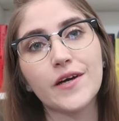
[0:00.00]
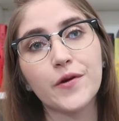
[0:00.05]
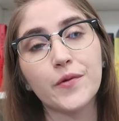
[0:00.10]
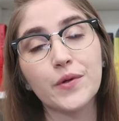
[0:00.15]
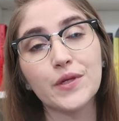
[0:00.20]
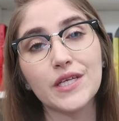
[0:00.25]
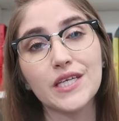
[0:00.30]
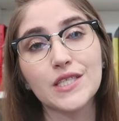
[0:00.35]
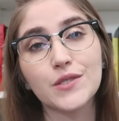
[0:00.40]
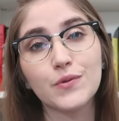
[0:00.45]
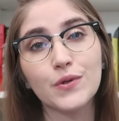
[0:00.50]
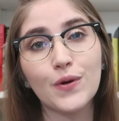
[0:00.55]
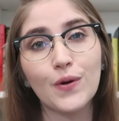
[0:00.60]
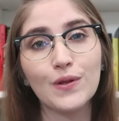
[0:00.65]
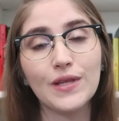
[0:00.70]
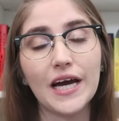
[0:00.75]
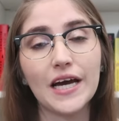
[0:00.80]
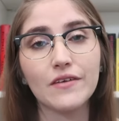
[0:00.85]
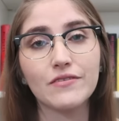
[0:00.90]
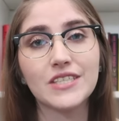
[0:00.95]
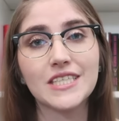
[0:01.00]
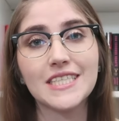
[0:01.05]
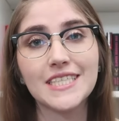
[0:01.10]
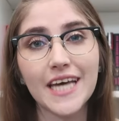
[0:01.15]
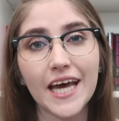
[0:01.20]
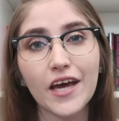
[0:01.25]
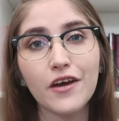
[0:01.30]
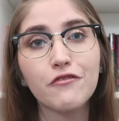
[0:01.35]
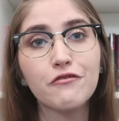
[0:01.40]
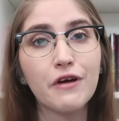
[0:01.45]
Our release will go live
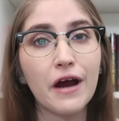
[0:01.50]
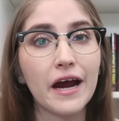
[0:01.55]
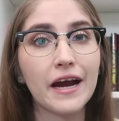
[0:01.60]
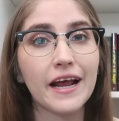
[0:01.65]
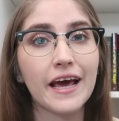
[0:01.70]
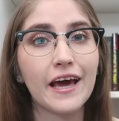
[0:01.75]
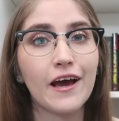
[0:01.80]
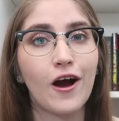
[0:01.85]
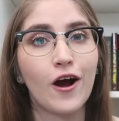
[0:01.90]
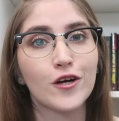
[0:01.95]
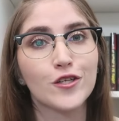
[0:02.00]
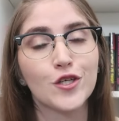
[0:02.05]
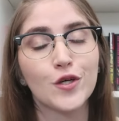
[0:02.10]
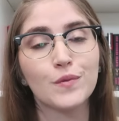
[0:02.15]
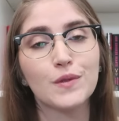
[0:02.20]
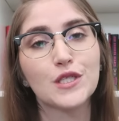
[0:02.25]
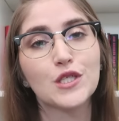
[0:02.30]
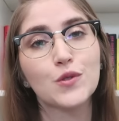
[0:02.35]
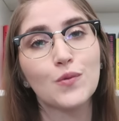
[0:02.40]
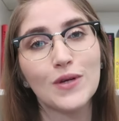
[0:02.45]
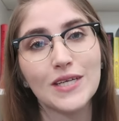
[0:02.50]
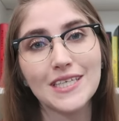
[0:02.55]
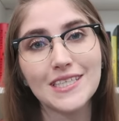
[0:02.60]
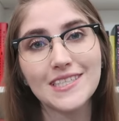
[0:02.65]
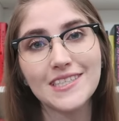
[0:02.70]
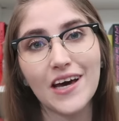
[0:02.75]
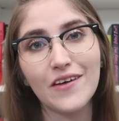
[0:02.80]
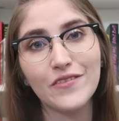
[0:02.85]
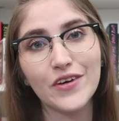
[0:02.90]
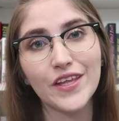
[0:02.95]
today, Friday, October
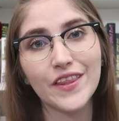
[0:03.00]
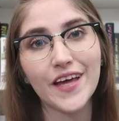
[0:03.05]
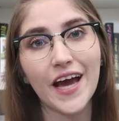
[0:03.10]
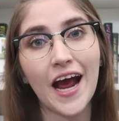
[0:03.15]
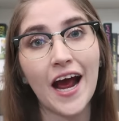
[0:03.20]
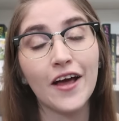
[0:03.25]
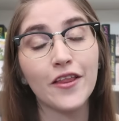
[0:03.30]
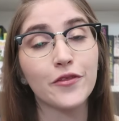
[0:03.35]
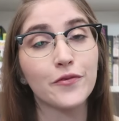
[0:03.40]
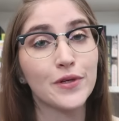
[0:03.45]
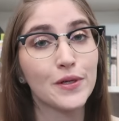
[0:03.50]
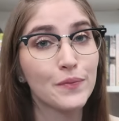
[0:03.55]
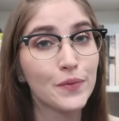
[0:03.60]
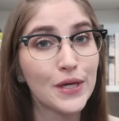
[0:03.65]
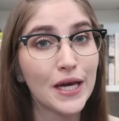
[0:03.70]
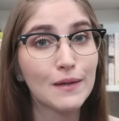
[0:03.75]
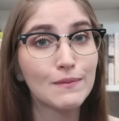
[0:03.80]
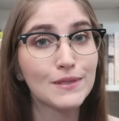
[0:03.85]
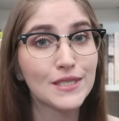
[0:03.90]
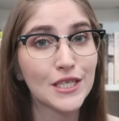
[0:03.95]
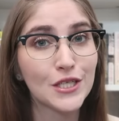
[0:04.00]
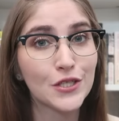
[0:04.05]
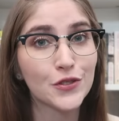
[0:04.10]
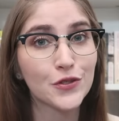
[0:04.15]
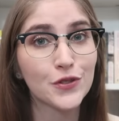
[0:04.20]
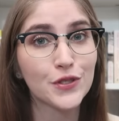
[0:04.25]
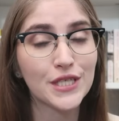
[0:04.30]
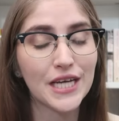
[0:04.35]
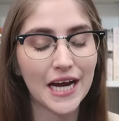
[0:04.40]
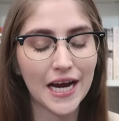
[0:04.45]
twenty-seventh at three p m
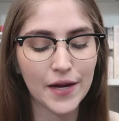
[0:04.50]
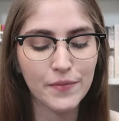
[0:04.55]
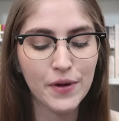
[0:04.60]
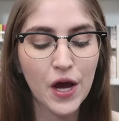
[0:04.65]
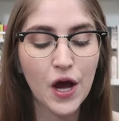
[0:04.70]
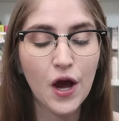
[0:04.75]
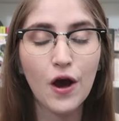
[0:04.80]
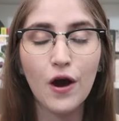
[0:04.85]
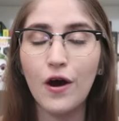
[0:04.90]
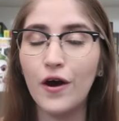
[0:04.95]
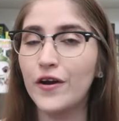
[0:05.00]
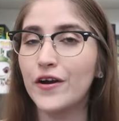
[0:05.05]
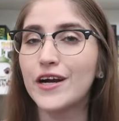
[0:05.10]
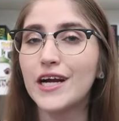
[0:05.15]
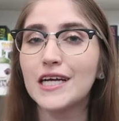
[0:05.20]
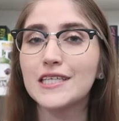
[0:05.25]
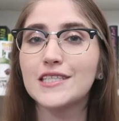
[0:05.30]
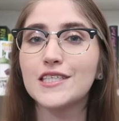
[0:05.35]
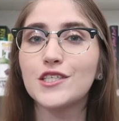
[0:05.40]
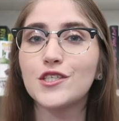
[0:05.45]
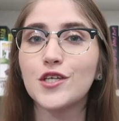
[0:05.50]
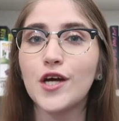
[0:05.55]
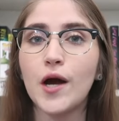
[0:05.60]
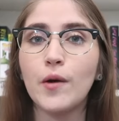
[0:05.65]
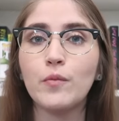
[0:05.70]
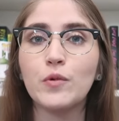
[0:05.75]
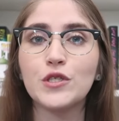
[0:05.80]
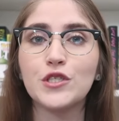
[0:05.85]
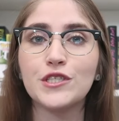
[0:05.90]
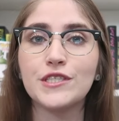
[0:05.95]
Central Time on our Etsy
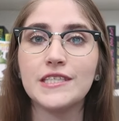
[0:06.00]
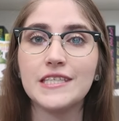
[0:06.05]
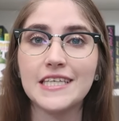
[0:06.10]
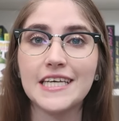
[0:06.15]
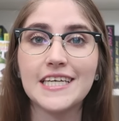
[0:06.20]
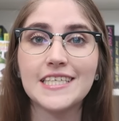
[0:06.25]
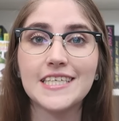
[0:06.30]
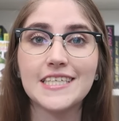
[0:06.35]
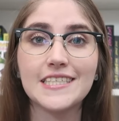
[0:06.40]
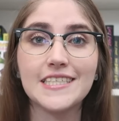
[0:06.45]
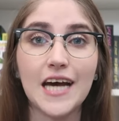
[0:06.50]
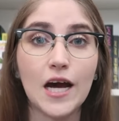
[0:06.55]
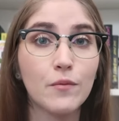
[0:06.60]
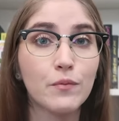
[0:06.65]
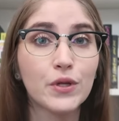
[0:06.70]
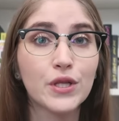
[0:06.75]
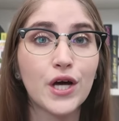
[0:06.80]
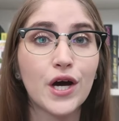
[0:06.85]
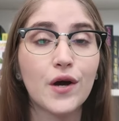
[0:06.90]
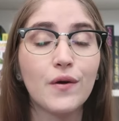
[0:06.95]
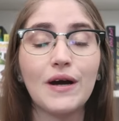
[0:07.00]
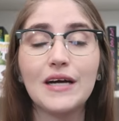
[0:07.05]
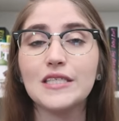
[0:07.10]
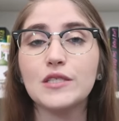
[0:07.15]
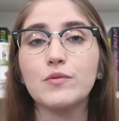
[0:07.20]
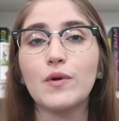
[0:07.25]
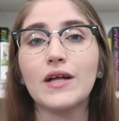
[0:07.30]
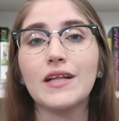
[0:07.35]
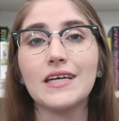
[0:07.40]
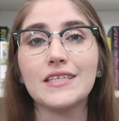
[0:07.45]
shop, which is linked down below,
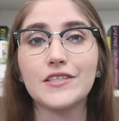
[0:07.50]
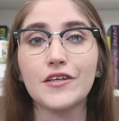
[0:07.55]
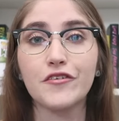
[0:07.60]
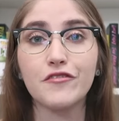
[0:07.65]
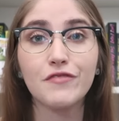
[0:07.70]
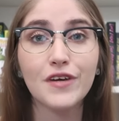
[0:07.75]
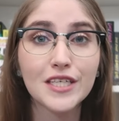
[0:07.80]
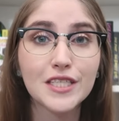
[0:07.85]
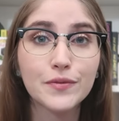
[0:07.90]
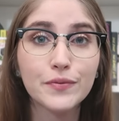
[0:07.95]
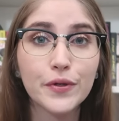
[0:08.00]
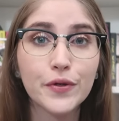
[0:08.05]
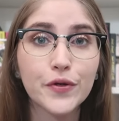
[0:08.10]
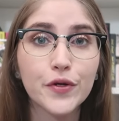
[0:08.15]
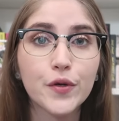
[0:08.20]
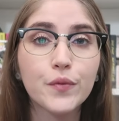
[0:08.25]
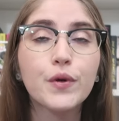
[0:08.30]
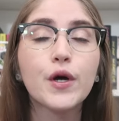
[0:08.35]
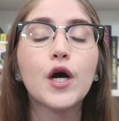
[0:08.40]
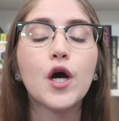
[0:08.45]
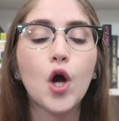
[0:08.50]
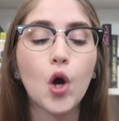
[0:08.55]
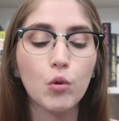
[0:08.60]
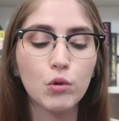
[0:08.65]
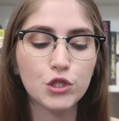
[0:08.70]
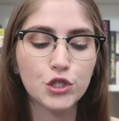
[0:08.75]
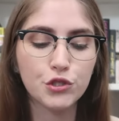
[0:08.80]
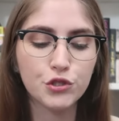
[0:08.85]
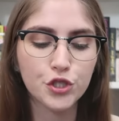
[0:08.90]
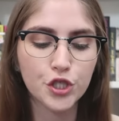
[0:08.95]
as well as our Facebook group,
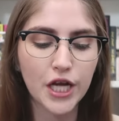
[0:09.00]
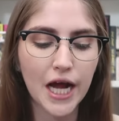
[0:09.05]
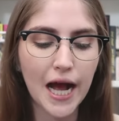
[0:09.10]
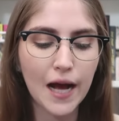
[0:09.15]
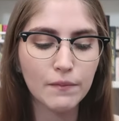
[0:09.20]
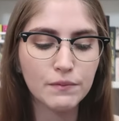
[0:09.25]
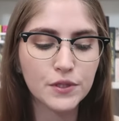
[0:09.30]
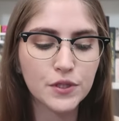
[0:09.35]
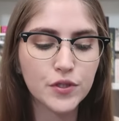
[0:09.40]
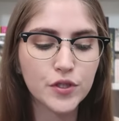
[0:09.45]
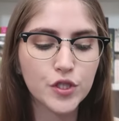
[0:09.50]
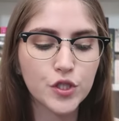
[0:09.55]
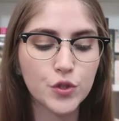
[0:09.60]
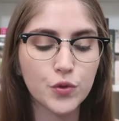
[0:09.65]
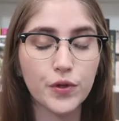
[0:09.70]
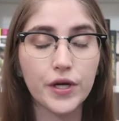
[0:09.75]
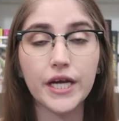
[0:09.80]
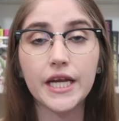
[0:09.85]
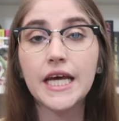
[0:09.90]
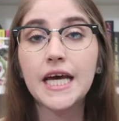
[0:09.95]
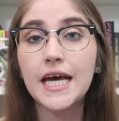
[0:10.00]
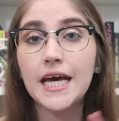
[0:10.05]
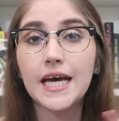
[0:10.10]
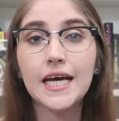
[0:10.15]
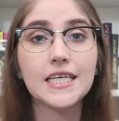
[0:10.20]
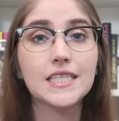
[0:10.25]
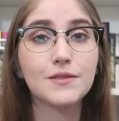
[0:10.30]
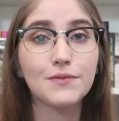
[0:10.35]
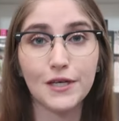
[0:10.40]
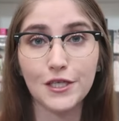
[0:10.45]
which you should absolutely join,
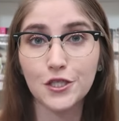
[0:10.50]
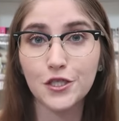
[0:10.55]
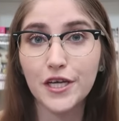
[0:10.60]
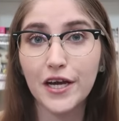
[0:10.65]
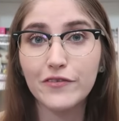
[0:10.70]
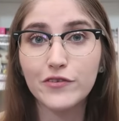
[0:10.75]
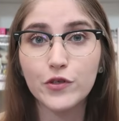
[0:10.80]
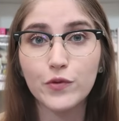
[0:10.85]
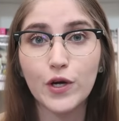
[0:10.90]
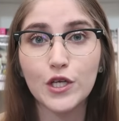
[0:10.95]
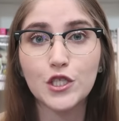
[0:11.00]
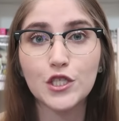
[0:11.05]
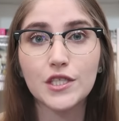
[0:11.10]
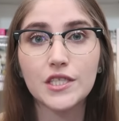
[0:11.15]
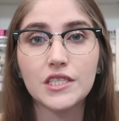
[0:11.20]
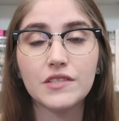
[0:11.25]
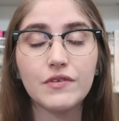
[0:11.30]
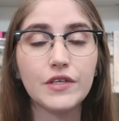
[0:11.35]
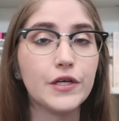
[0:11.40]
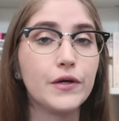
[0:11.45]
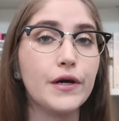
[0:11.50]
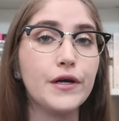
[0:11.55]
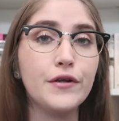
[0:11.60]
especially after watching this video.